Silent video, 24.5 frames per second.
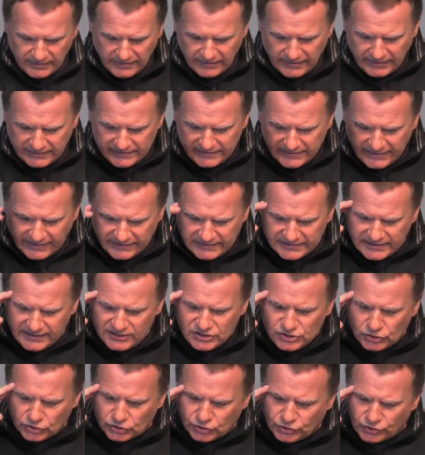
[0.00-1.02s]
It
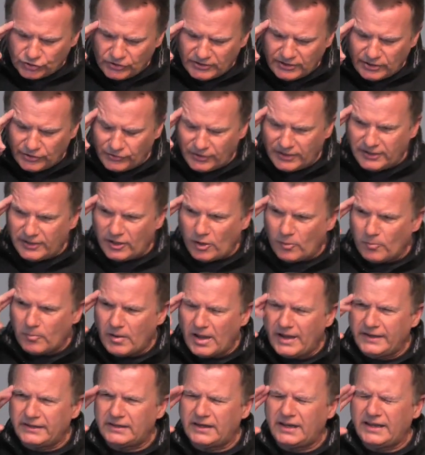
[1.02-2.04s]
needs to trigger in our
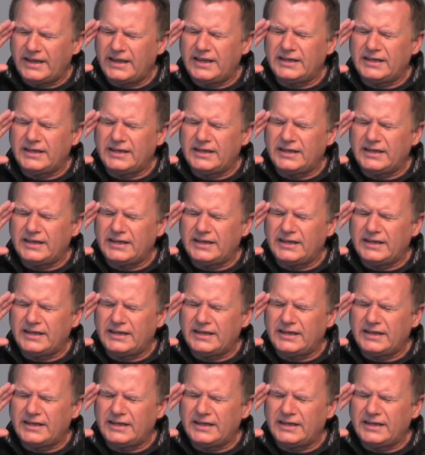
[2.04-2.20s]
mind